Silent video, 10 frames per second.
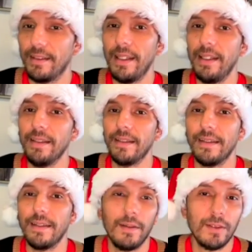See,
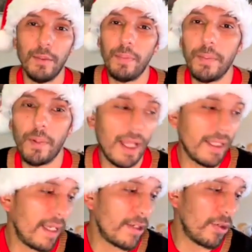some people
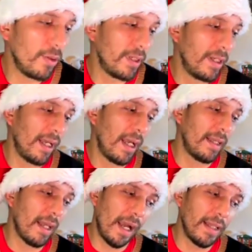like that joke.
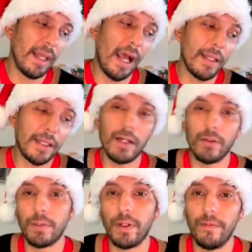I thought it
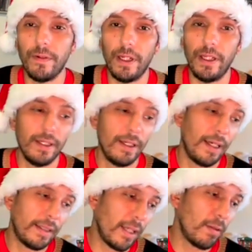was pretty funny.
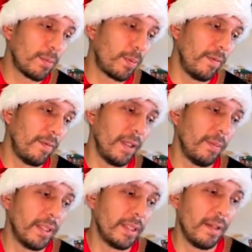I thought it was pretty funny
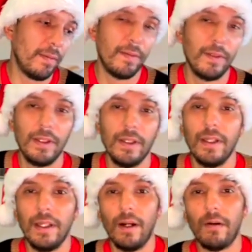myself.
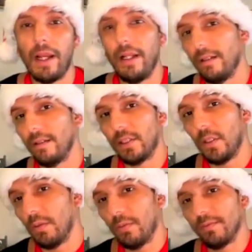All right.
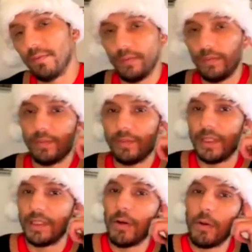So
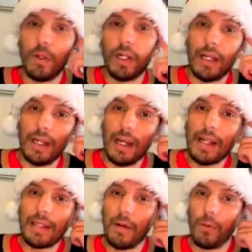since everyone kind of
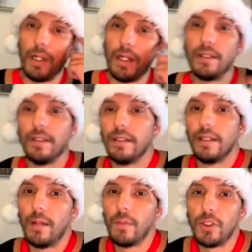liked that one,
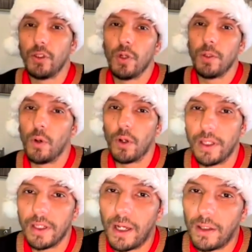I'm gonna do one more.
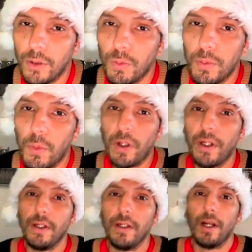Then I'll do one more.
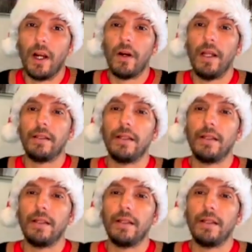All right.